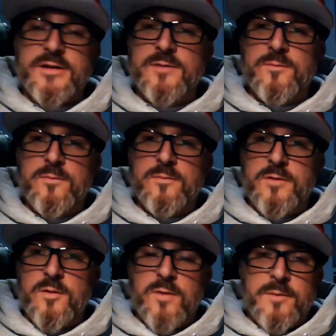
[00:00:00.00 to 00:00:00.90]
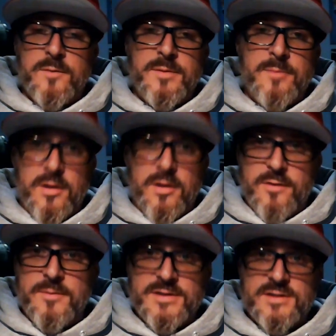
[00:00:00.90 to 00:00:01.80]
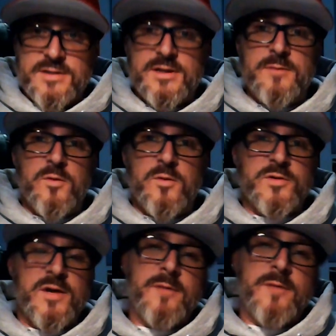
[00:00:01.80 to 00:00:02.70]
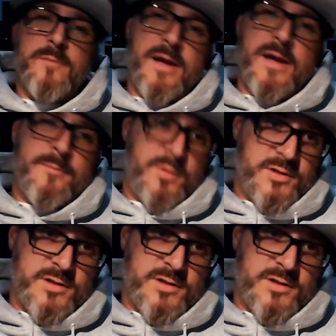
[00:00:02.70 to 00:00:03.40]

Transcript: Eric didn't, want to be part of the business anymore. So I